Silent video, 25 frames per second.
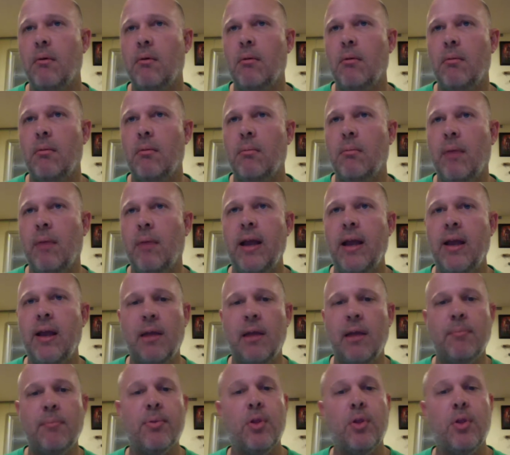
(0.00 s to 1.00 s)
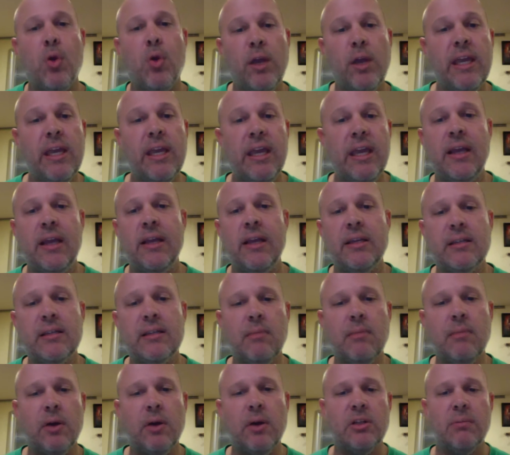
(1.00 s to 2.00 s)
my employees and
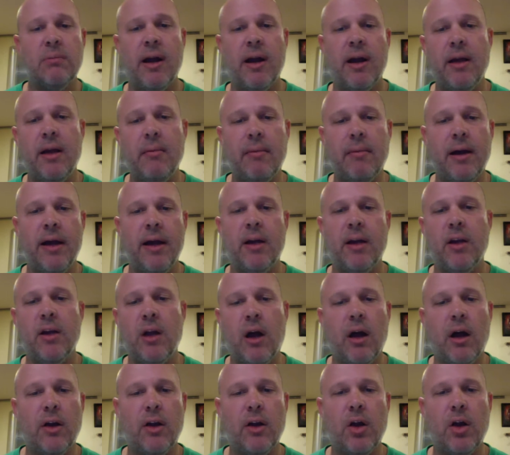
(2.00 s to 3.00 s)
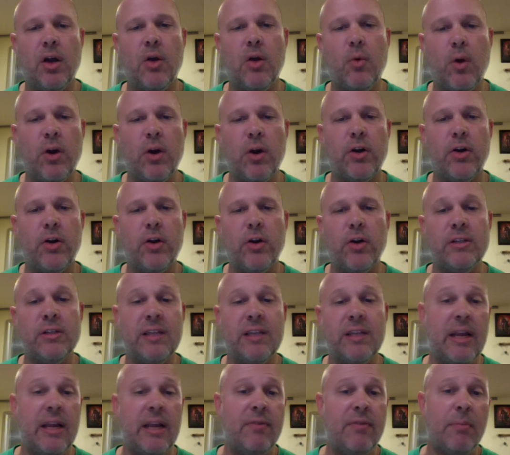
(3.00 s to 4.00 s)
most of my coworkers
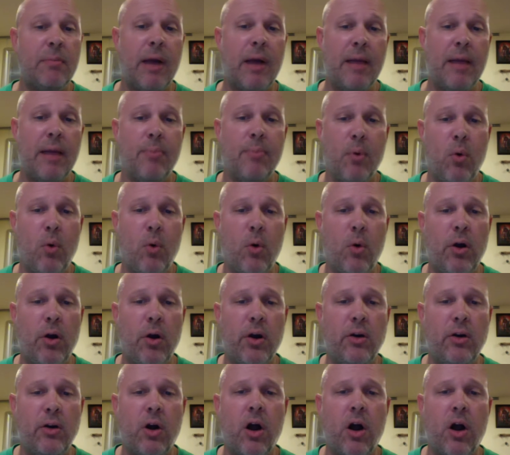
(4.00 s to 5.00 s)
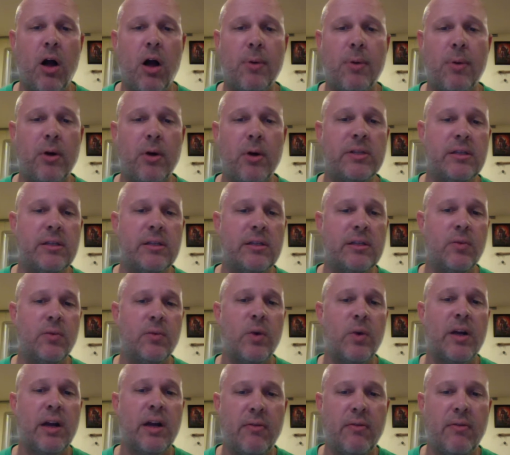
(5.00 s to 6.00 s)
and even my board are all persons in
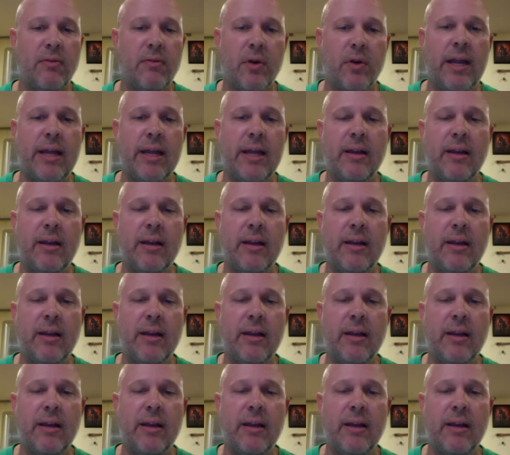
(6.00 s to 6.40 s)
recovery.